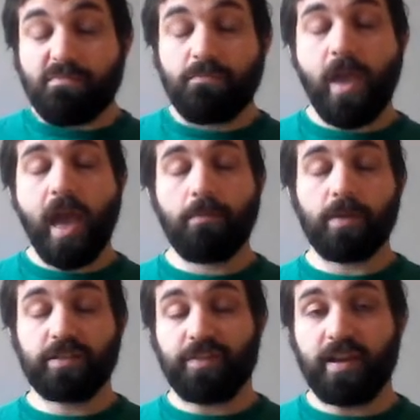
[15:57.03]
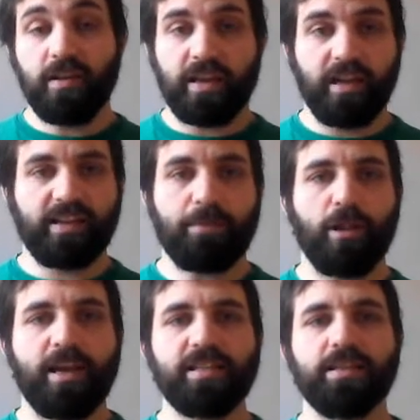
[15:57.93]
yeah, it's fine. It'll get
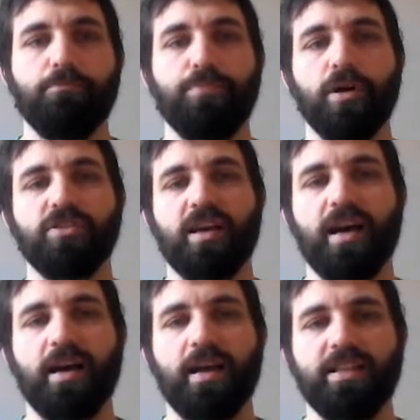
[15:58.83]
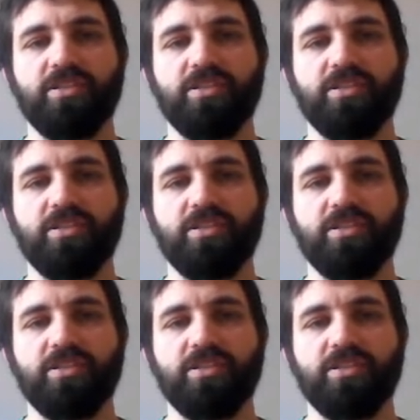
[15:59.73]
played, but it's